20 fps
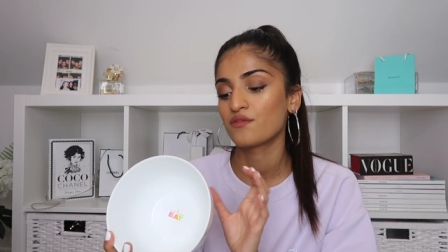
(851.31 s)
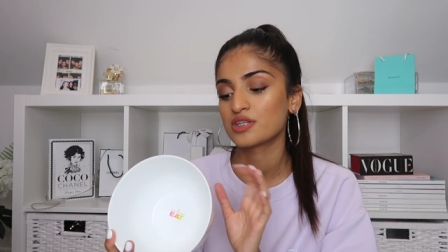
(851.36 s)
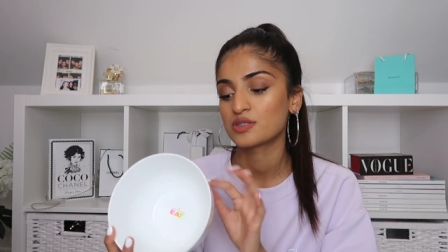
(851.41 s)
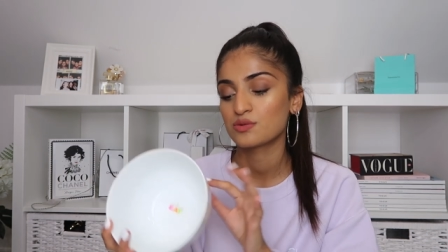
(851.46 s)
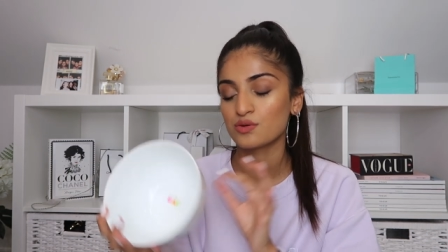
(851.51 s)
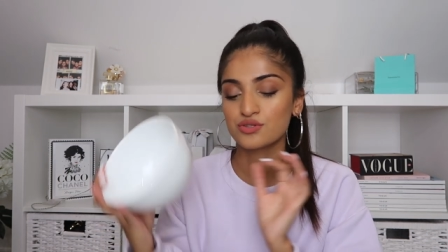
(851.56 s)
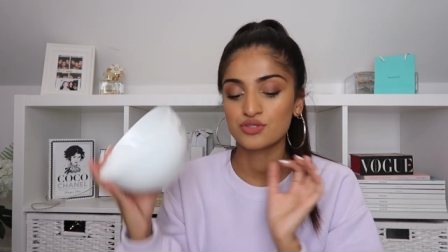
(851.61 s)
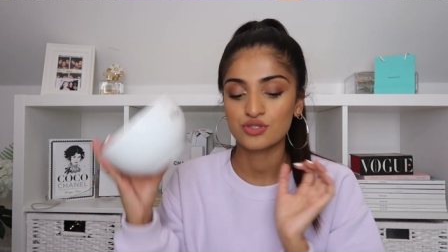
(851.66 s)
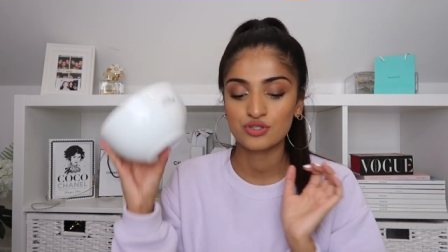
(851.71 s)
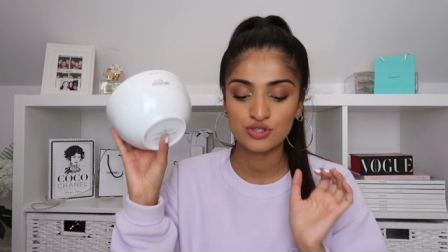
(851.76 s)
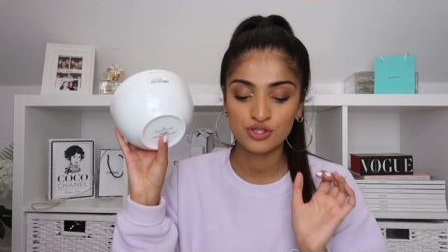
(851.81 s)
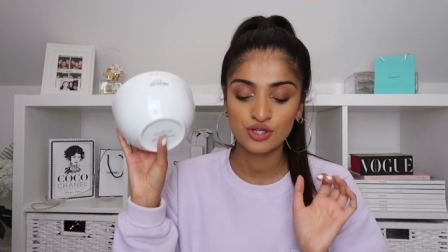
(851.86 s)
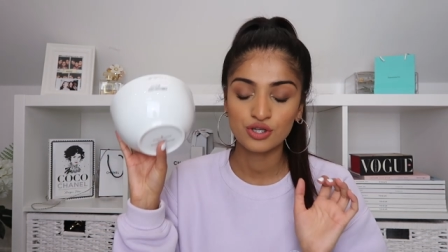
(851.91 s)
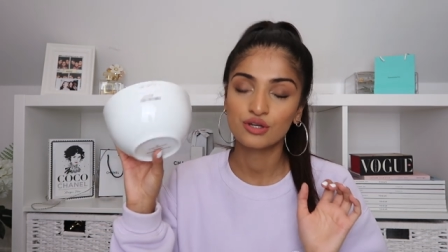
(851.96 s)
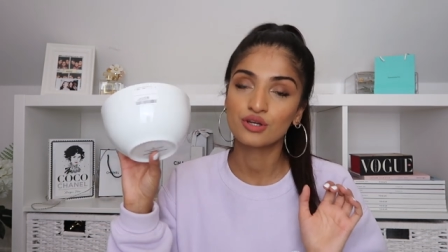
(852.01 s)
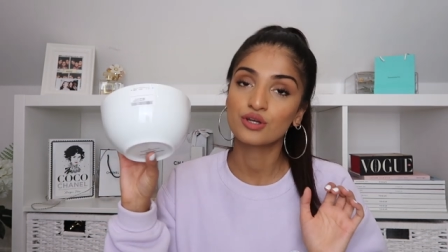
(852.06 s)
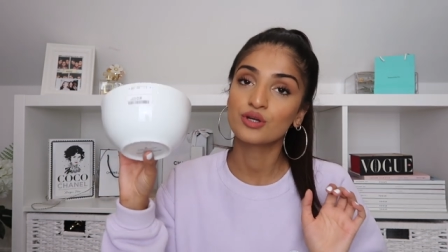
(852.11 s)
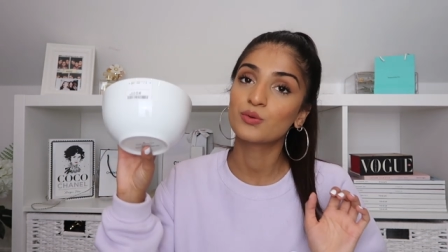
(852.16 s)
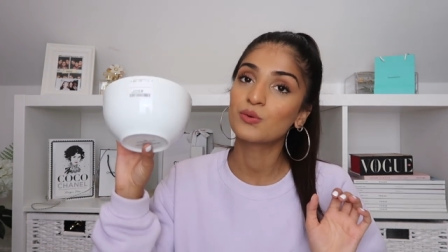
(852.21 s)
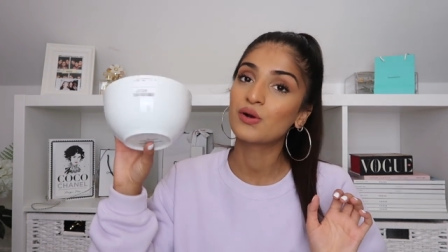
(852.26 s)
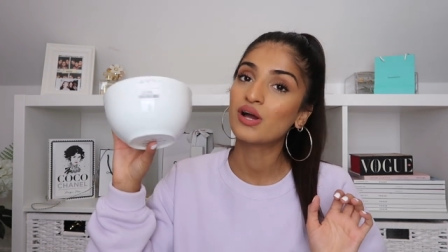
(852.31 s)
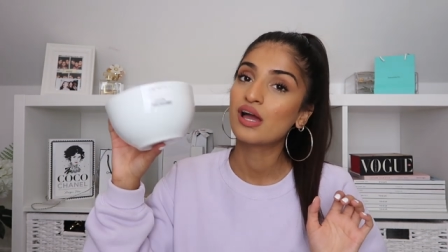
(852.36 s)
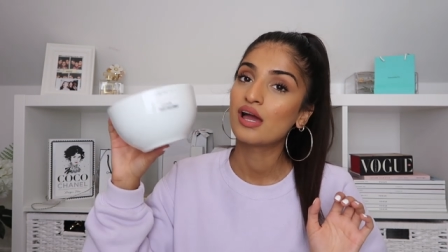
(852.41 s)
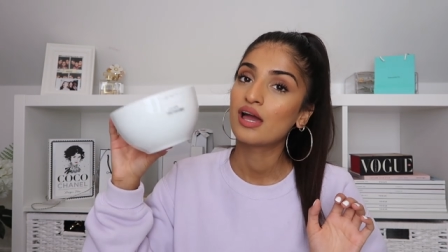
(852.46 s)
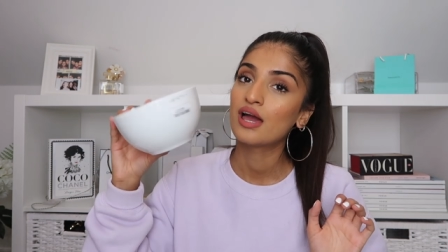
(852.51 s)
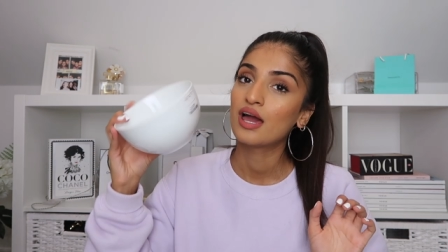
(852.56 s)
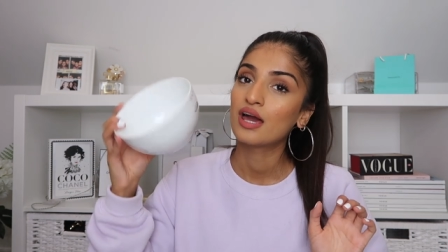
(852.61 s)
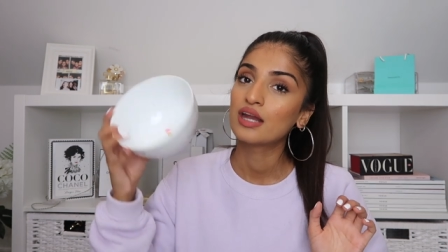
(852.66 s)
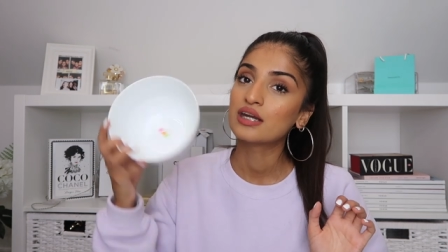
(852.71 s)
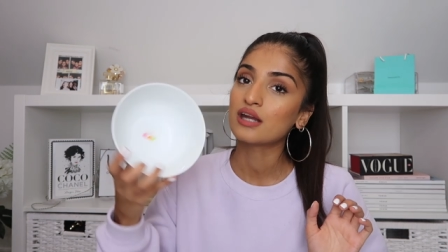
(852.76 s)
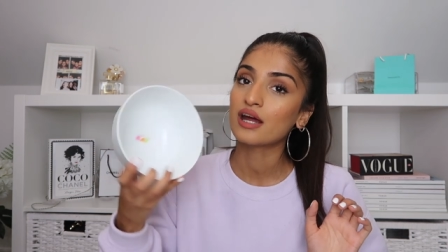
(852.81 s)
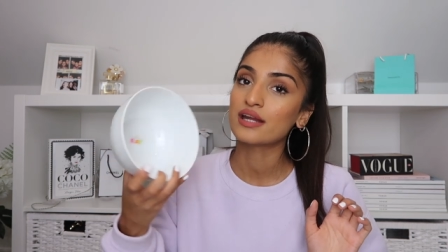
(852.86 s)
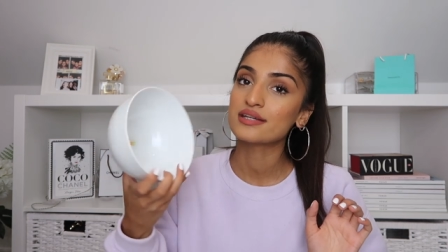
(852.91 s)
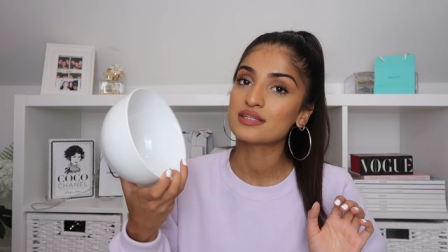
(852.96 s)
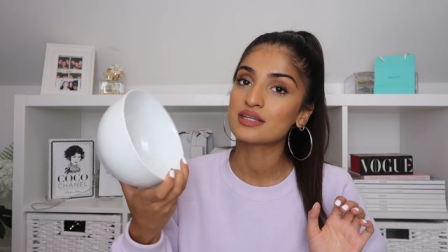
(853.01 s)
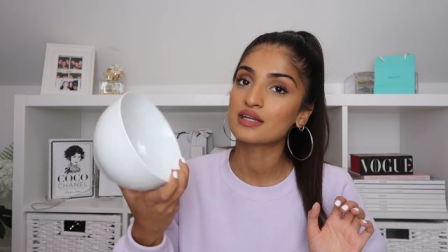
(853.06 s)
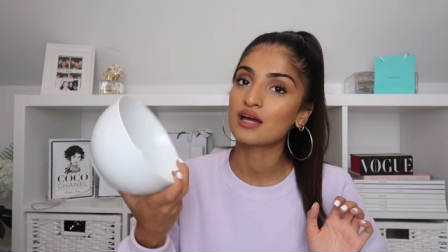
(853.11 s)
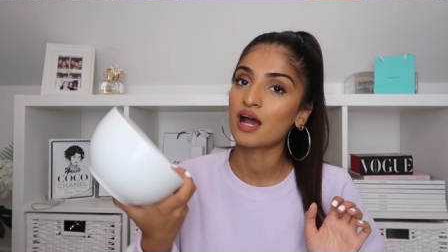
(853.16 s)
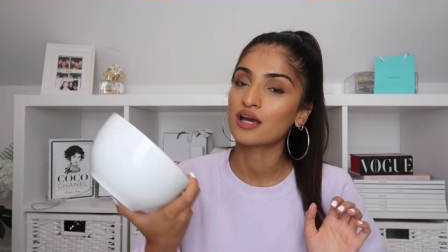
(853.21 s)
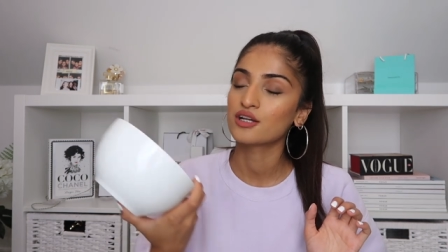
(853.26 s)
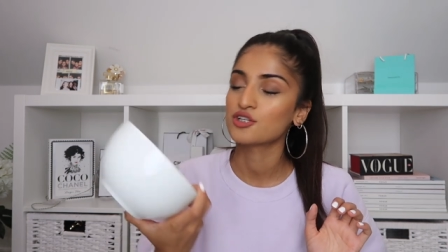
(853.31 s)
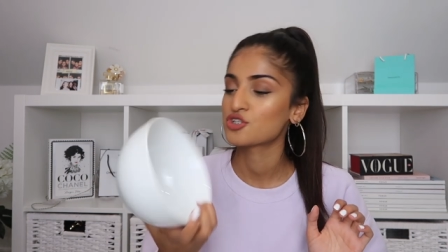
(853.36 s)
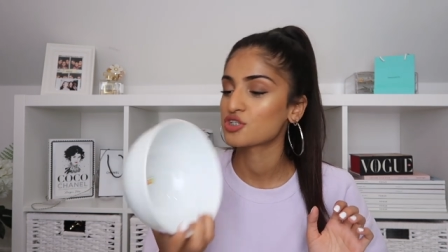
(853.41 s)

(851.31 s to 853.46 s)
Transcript: This was two ninety-nine.